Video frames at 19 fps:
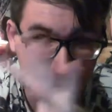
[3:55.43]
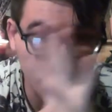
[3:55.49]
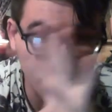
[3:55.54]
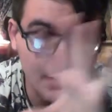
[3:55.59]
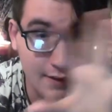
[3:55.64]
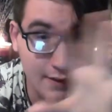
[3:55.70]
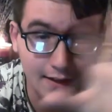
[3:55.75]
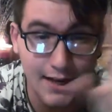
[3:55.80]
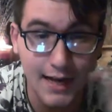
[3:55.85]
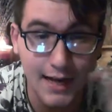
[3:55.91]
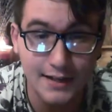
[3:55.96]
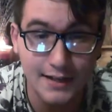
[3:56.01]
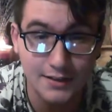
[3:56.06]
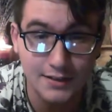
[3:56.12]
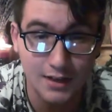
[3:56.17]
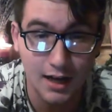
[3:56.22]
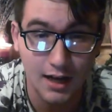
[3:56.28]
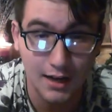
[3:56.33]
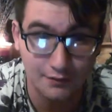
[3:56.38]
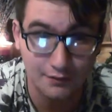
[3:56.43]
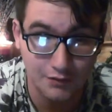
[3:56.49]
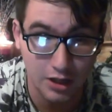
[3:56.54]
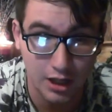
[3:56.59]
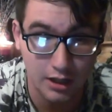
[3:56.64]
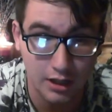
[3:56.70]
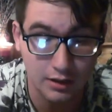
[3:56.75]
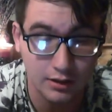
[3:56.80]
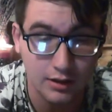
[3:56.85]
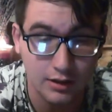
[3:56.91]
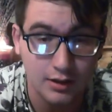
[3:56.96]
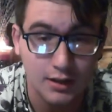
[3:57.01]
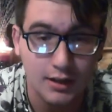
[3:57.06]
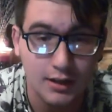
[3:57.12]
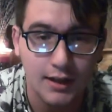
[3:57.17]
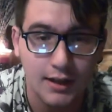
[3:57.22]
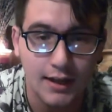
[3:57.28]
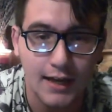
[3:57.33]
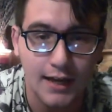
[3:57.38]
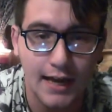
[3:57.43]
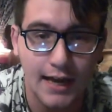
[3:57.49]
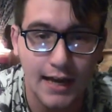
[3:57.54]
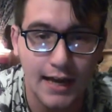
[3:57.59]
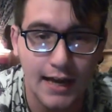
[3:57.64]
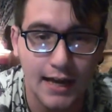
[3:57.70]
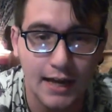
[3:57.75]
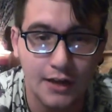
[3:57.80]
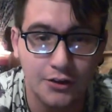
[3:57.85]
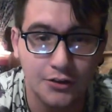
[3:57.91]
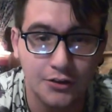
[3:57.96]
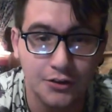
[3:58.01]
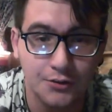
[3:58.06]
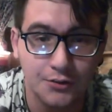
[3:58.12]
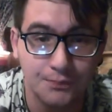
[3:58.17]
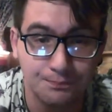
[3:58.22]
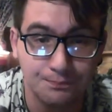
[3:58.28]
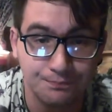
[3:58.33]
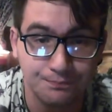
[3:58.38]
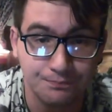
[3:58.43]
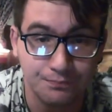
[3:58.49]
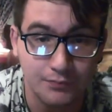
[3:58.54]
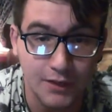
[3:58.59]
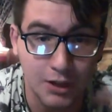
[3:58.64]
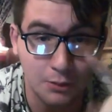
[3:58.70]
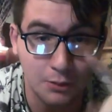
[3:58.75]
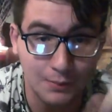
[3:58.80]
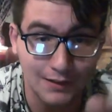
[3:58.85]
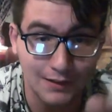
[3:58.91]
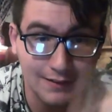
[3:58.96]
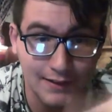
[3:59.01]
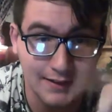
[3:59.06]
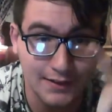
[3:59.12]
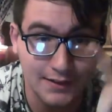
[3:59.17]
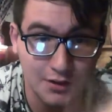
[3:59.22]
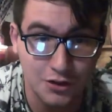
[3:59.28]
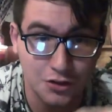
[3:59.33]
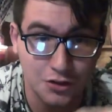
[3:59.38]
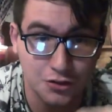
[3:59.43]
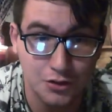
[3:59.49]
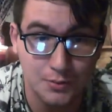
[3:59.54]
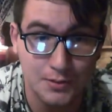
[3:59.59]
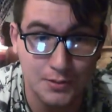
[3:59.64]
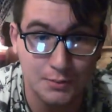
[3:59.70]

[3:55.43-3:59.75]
that I've done, and it'll be linked in the description